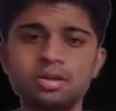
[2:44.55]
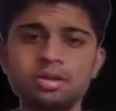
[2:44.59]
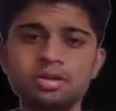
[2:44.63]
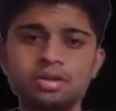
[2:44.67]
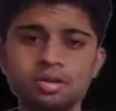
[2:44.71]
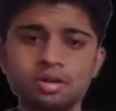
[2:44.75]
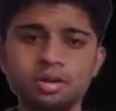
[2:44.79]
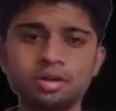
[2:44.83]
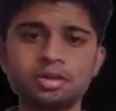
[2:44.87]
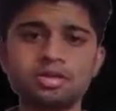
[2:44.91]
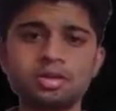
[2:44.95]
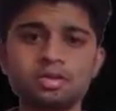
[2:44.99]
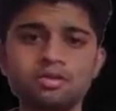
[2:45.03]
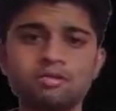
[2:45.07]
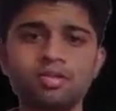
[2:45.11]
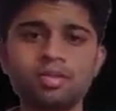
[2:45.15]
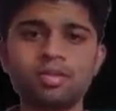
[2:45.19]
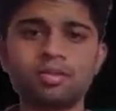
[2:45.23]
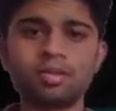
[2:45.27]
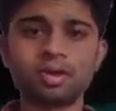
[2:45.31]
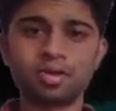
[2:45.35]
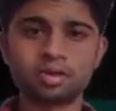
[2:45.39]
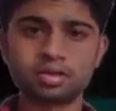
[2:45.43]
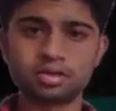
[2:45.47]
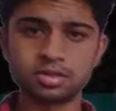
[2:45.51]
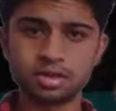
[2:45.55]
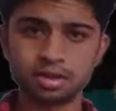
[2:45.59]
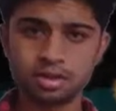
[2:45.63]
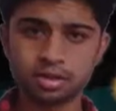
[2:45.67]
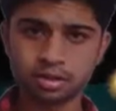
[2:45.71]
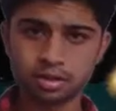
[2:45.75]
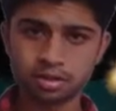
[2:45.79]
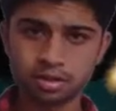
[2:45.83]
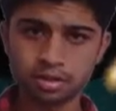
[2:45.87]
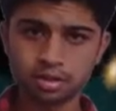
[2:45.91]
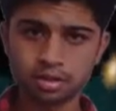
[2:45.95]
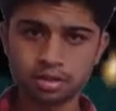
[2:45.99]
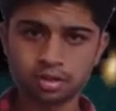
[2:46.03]
ranging from earth
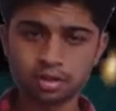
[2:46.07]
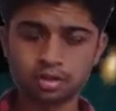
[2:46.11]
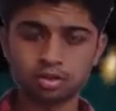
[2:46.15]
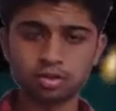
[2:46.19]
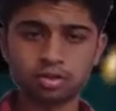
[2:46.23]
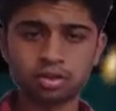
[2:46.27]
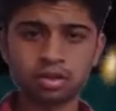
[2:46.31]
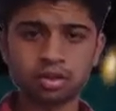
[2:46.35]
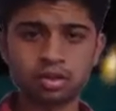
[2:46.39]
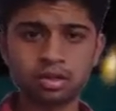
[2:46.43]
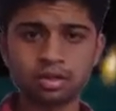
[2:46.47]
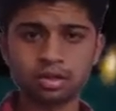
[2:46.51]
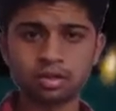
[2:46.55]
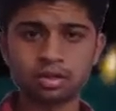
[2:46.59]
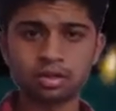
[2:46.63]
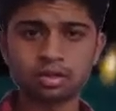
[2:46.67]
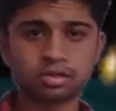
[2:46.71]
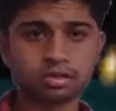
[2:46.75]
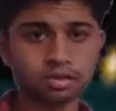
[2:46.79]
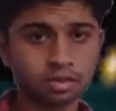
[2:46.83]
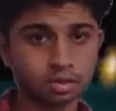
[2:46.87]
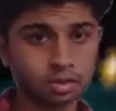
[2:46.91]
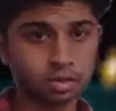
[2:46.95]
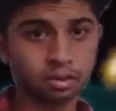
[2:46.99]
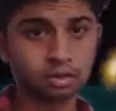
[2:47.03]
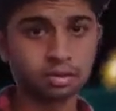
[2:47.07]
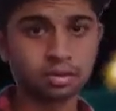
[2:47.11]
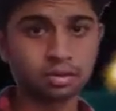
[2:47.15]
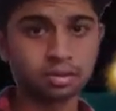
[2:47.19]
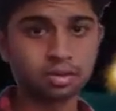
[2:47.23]
center to the sun.